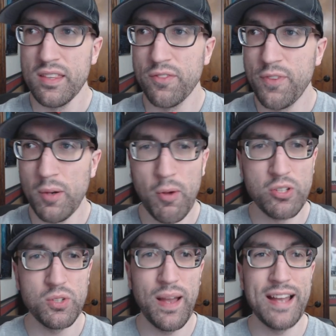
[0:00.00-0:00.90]
The film
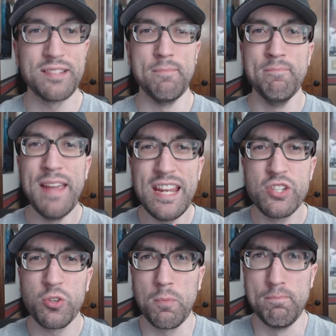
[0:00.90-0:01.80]
also has
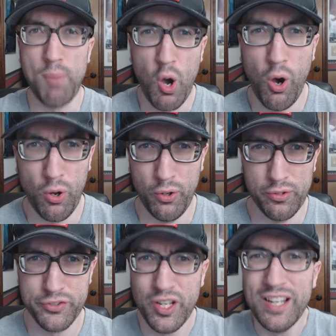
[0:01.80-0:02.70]
major
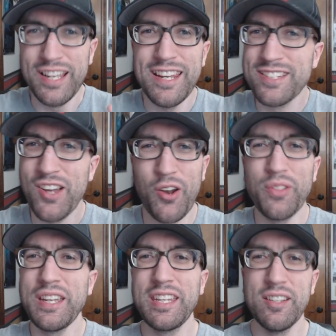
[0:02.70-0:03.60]
balls. It not
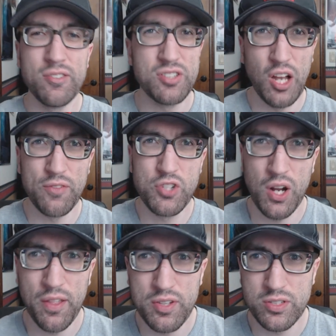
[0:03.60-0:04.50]
only kills off
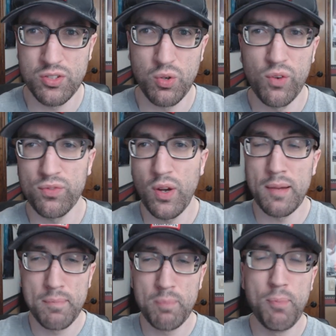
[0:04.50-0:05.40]
Jonathan's
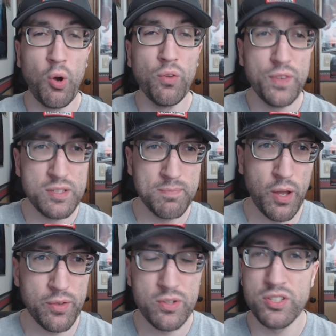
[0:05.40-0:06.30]
girlfriend, but both his
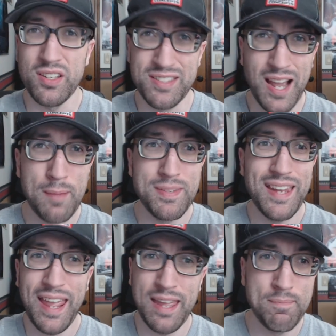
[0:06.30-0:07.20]
mothers,
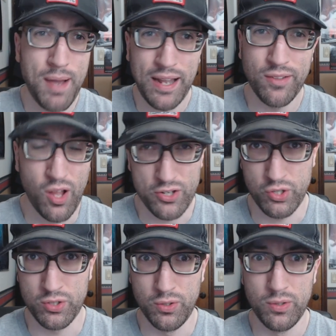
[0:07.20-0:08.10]
adopted and
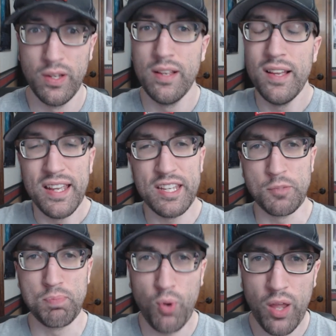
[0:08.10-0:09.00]
biological,
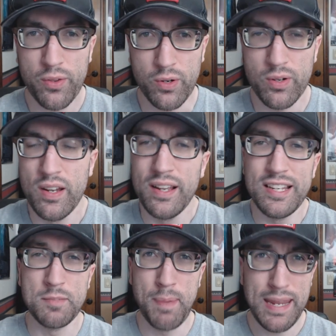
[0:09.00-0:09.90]
his brother,
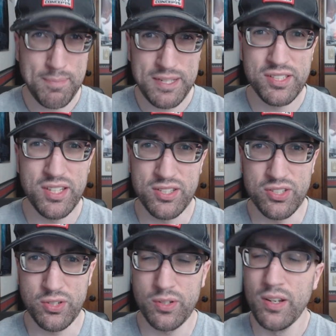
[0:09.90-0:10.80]
his baby
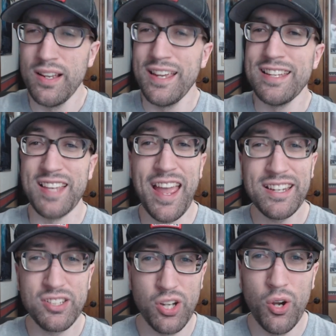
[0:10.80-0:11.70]
sister, his
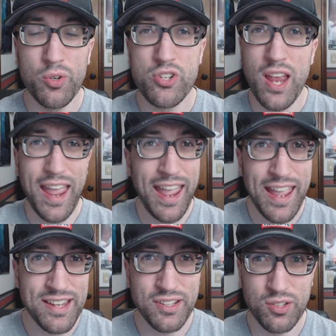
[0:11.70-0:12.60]
head coach,
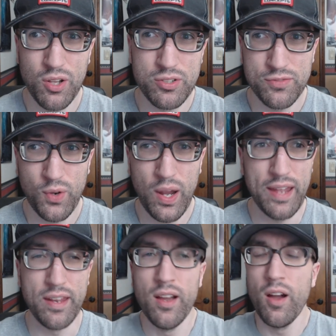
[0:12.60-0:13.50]
and a close
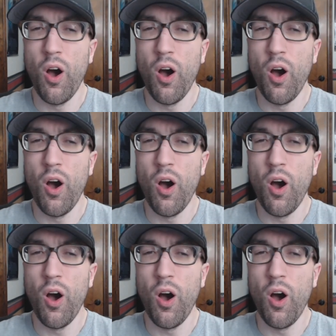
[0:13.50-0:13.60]
friend,